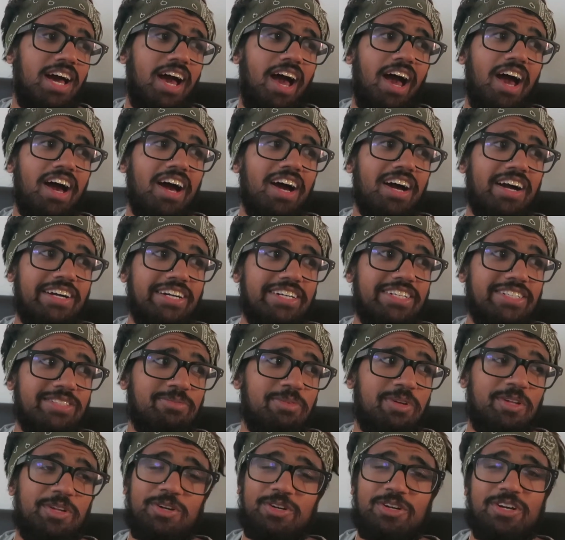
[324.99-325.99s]

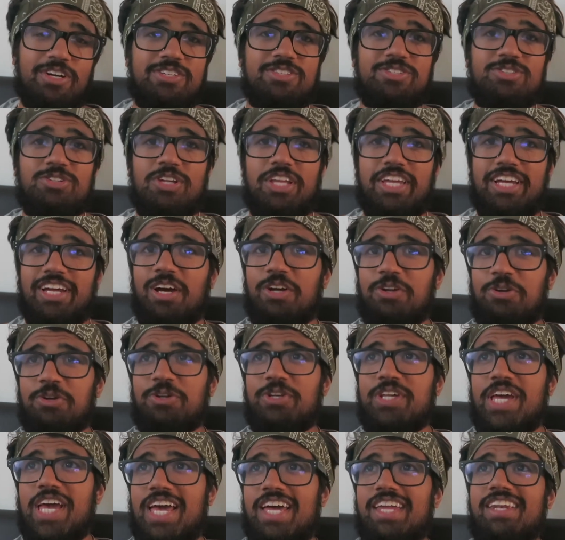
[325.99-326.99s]
because my little cousins are like
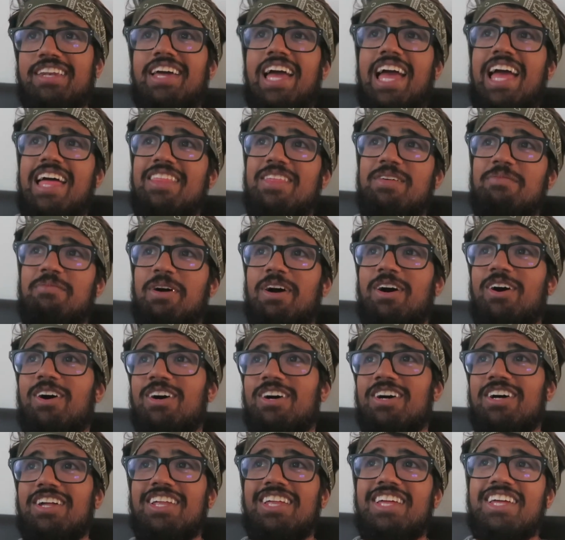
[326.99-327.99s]
under 10, and then my
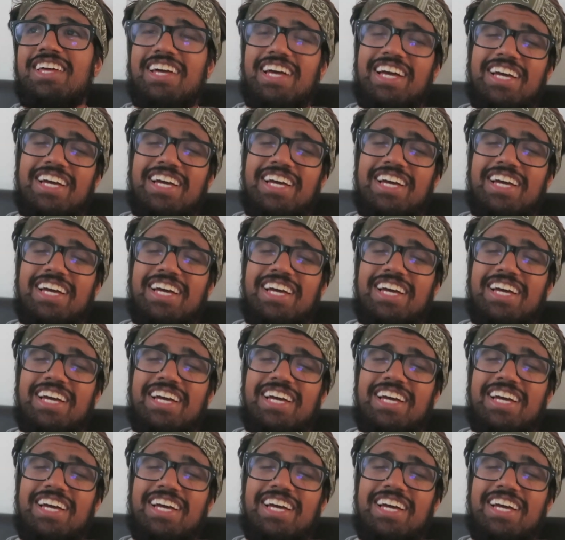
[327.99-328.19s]
aunt,